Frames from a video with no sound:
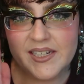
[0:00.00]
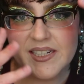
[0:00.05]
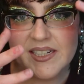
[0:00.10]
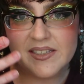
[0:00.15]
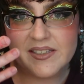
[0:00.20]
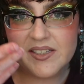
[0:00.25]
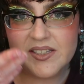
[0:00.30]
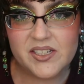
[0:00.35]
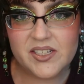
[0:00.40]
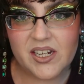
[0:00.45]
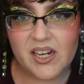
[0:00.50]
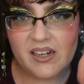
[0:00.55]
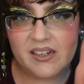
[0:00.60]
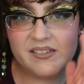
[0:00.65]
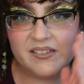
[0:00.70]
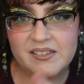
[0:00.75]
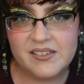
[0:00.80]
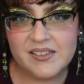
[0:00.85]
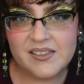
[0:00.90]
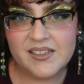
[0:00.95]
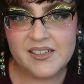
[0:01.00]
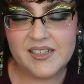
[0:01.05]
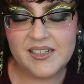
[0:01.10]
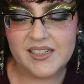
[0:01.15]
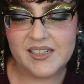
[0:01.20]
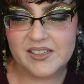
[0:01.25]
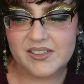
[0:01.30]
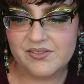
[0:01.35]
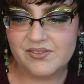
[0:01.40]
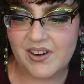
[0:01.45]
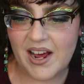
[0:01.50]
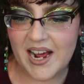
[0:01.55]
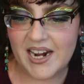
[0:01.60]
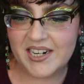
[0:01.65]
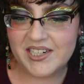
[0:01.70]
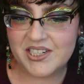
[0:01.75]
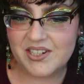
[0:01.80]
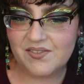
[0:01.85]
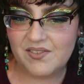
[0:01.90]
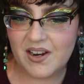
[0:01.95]
It's done. It's
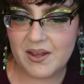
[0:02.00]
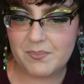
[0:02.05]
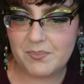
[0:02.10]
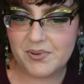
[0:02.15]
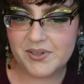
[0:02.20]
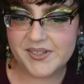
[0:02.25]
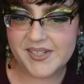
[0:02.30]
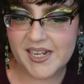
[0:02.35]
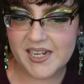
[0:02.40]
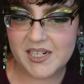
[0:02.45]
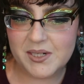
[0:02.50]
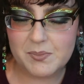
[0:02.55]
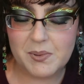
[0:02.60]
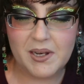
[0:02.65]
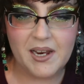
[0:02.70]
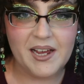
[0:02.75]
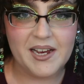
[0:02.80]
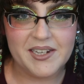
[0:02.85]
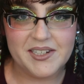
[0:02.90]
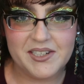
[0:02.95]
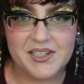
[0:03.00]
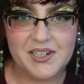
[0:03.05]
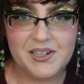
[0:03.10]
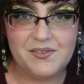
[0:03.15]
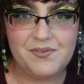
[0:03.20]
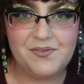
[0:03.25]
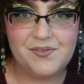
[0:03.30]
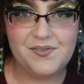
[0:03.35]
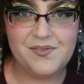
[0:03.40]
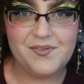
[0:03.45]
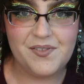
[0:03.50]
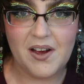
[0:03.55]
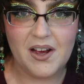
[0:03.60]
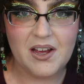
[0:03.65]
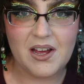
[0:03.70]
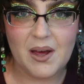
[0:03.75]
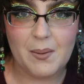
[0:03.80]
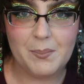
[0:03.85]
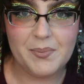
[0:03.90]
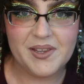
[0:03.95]
relatively presentable. I did
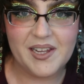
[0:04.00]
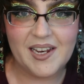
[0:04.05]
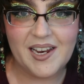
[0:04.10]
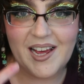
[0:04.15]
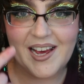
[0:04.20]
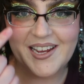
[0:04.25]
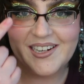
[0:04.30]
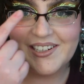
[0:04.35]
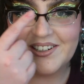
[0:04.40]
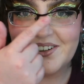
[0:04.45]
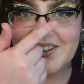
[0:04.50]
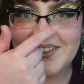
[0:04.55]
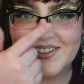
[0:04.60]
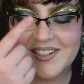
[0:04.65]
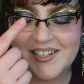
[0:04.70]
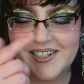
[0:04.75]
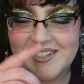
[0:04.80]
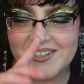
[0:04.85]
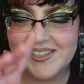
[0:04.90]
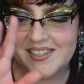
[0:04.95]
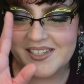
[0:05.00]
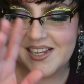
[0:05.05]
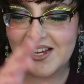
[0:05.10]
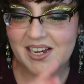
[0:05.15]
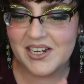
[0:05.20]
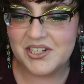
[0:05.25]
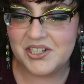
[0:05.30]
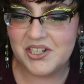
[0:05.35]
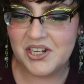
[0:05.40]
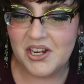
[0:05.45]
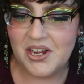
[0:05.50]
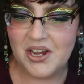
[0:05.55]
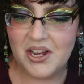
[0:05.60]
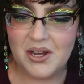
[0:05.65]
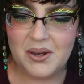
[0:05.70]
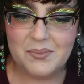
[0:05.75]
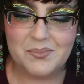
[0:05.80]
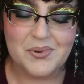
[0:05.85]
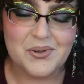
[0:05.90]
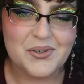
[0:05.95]
fuck up the liner on the inside,
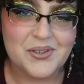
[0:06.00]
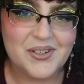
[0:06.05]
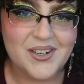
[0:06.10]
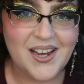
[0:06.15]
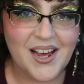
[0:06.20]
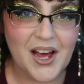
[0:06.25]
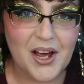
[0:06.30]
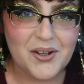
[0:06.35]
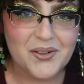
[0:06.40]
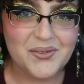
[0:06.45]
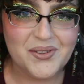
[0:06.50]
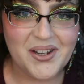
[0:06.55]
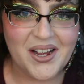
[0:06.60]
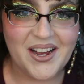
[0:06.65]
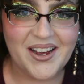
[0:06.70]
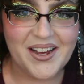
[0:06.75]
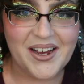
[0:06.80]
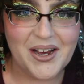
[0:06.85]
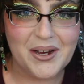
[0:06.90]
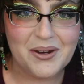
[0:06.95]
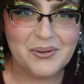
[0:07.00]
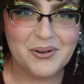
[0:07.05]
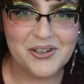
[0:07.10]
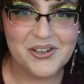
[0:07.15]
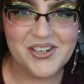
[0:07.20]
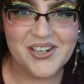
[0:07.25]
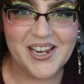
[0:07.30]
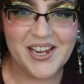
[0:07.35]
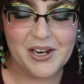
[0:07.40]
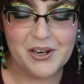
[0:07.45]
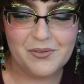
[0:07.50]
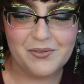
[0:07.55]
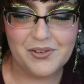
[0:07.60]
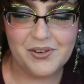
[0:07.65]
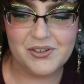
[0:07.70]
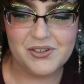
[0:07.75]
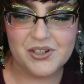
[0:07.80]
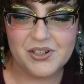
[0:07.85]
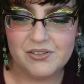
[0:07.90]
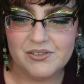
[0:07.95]
but I, I won't tell if
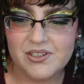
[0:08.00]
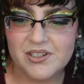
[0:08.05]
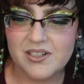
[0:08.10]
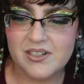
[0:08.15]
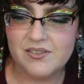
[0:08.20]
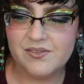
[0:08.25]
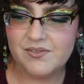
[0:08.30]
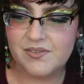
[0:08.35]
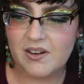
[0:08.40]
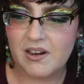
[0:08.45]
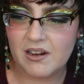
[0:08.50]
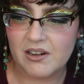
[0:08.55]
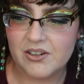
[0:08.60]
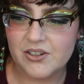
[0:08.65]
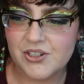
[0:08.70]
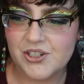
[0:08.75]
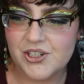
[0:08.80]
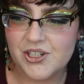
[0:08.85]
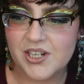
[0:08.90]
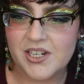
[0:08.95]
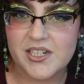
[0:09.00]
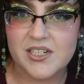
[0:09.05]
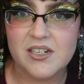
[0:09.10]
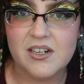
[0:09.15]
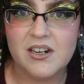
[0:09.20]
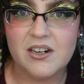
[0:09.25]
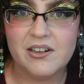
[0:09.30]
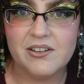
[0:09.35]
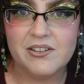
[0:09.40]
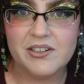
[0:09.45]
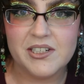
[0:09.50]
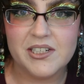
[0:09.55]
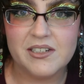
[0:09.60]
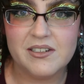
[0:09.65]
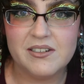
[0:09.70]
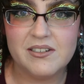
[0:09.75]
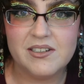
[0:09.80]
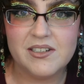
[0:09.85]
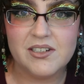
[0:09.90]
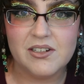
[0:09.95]
you don't. Fuck, shit, I
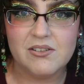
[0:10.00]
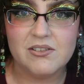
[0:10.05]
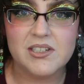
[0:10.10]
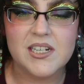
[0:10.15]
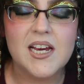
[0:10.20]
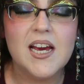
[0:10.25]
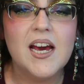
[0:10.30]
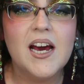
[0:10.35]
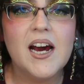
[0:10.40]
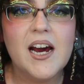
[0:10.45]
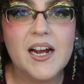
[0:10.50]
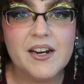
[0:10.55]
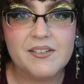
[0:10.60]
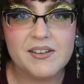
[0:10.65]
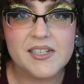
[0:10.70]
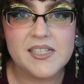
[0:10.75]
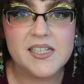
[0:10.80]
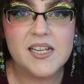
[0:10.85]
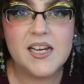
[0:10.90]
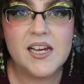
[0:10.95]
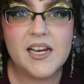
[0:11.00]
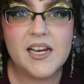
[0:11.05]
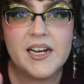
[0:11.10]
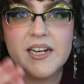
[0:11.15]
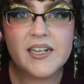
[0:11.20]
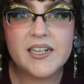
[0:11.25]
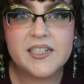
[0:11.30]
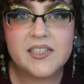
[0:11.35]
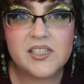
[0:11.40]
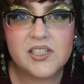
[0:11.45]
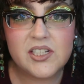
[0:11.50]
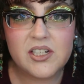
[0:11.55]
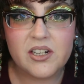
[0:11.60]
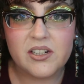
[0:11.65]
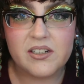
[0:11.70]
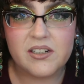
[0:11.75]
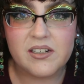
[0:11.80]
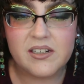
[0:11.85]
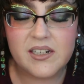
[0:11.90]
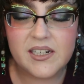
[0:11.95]
already told. Anyways, it's
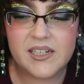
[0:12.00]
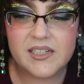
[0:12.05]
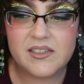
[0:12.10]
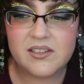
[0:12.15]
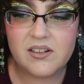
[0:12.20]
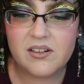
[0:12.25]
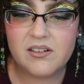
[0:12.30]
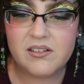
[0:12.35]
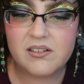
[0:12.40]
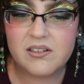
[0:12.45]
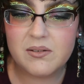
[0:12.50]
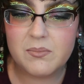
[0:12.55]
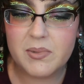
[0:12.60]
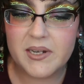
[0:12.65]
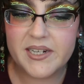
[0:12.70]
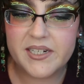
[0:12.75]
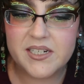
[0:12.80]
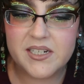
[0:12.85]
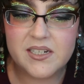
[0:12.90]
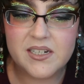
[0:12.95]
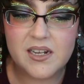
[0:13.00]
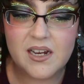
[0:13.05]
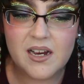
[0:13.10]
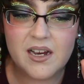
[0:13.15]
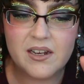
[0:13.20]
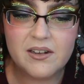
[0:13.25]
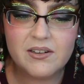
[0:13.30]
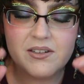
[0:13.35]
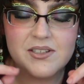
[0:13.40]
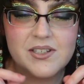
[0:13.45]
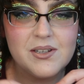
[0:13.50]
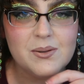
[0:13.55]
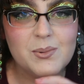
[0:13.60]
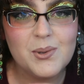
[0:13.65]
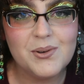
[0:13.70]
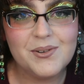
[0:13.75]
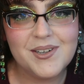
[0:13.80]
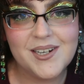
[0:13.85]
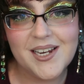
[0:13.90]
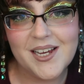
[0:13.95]
done. It's all completed. I'm gonna zoom
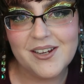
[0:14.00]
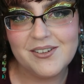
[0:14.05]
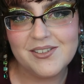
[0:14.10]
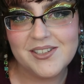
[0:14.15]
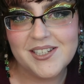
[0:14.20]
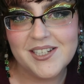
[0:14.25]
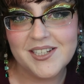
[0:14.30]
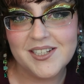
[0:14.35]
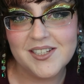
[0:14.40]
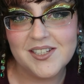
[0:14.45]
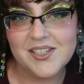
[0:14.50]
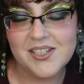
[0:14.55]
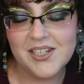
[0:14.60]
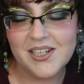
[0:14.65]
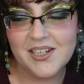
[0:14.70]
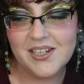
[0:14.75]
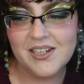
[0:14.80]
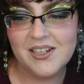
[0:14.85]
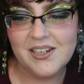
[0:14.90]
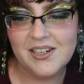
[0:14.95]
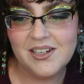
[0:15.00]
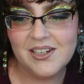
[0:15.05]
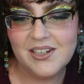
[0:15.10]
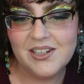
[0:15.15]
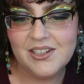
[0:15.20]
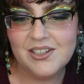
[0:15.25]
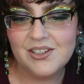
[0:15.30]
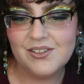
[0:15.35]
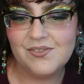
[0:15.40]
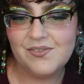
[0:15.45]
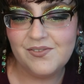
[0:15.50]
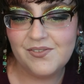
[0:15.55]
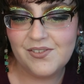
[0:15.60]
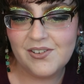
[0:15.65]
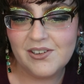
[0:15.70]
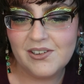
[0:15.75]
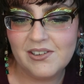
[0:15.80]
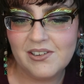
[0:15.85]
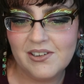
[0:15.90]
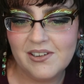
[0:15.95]
you in now so you can see the
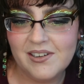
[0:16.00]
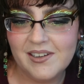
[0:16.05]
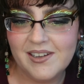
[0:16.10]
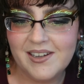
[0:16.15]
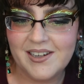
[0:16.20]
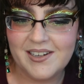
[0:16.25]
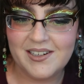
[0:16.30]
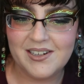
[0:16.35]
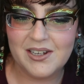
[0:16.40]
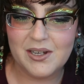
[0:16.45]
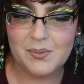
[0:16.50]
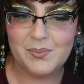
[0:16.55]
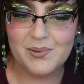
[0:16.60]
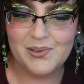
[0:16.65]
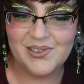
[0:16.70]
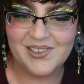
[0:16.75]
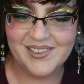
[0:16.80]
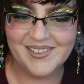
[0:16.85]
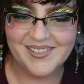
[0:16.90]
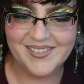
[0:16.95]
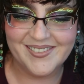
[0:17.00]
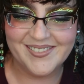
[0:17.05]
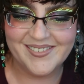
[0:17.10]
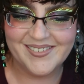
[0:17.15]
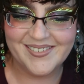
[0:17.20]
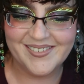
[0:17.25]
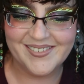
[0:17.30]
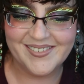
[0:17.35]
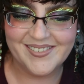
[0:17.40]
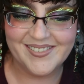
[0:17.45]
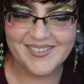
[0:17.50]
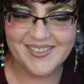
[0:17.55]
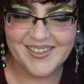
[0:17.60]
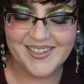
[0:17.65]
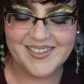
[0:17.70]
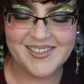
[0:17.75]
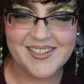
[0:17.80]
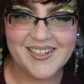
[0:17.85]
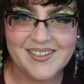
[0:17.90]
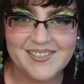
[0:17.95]
full kit and caboodle.
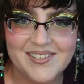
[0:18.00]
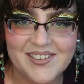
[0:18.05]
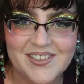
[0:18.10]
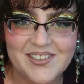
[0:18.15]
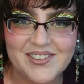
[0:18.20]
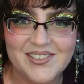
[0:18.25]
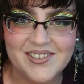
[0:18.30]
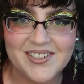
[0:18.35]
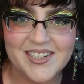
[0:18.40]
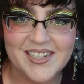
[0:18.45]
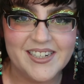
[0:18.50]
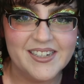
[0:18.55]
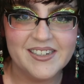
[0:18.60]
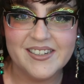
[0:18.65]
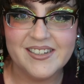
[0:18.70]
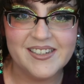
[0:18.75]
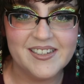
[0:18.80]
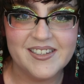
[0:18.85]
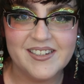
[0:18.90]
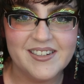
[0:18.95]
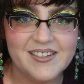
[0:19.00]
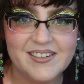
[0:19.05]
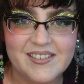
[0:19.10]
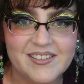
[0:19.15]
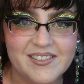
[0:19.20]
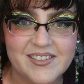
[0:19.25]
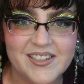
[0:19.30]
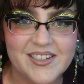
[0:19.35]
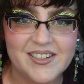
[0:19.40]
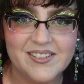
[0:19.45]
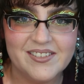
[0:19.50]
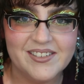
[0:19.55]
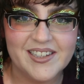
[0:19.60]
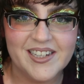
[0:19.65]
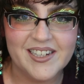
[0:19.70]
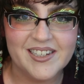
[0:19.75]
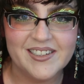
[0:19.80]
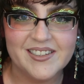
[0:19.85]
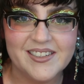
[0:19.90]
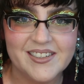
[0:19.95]
That sounded naughty. It's nothing to do with
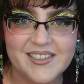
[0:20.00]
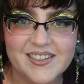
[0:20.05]
that.